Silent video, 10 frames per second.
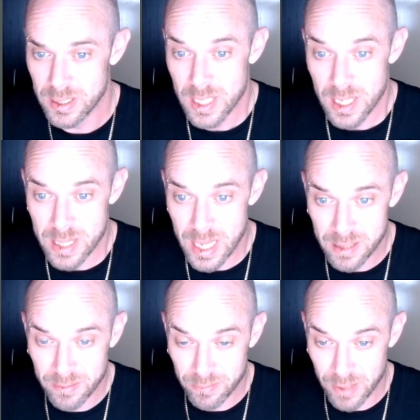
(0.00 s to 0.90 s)

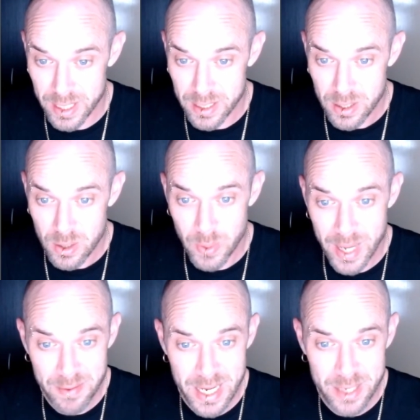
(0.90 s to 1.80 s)
Thankfully, we
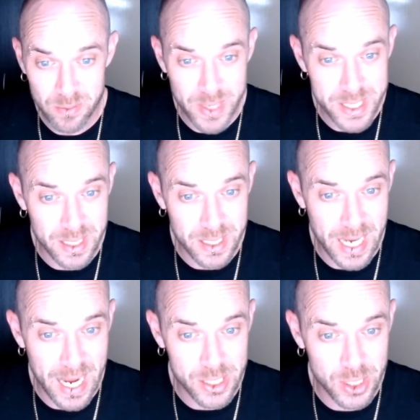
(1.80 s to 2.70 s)
haven't had a reason to
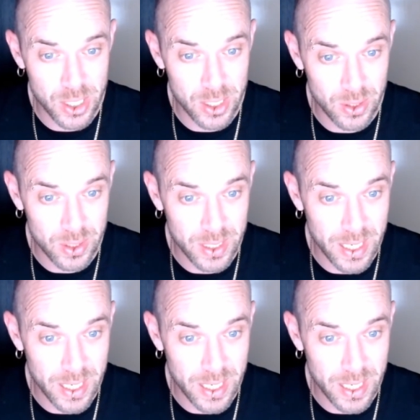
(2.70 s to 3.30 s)
catch a look at